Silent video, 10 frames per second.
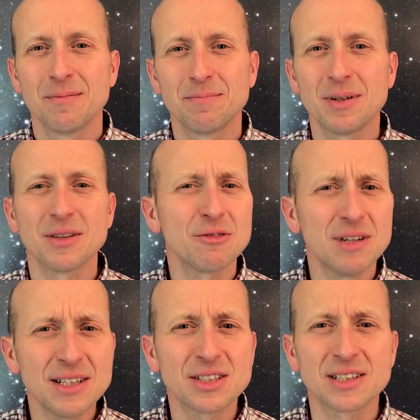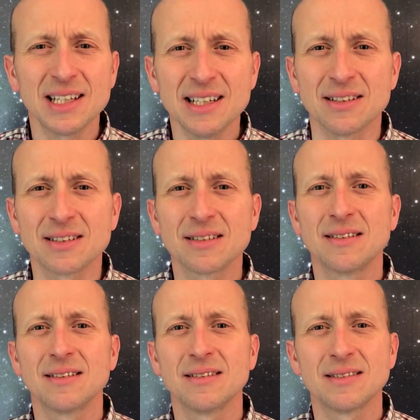But the religious leaders
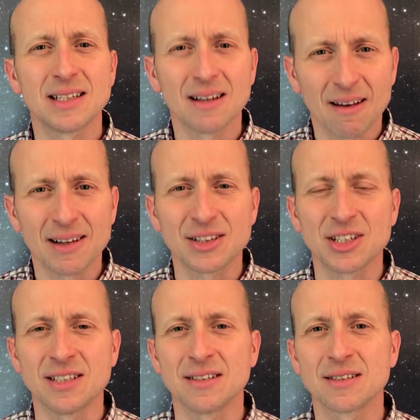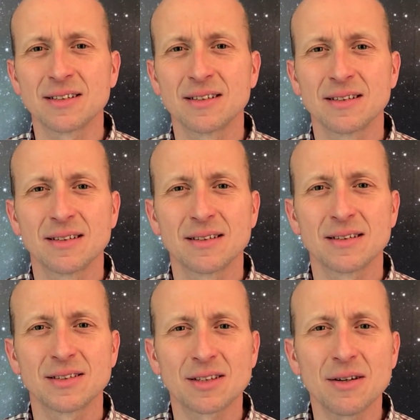didn't like Jesus,
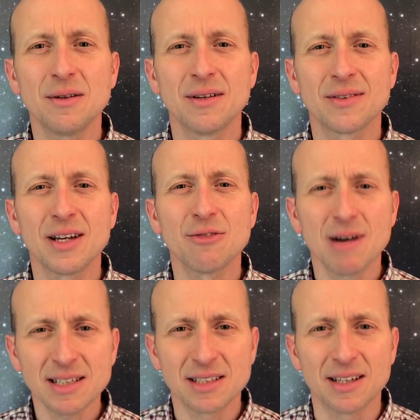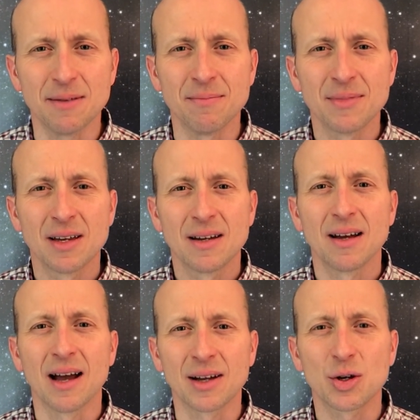so they arrested him
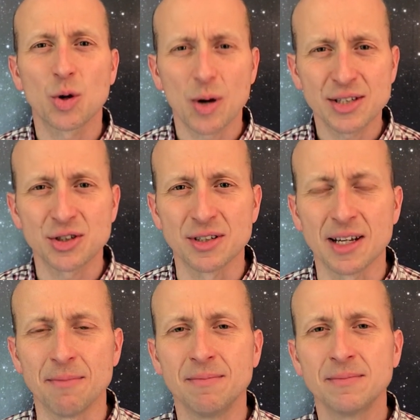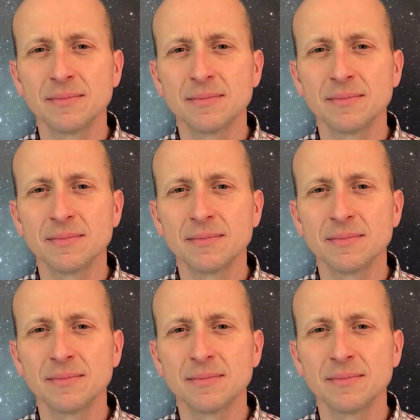and questioned him.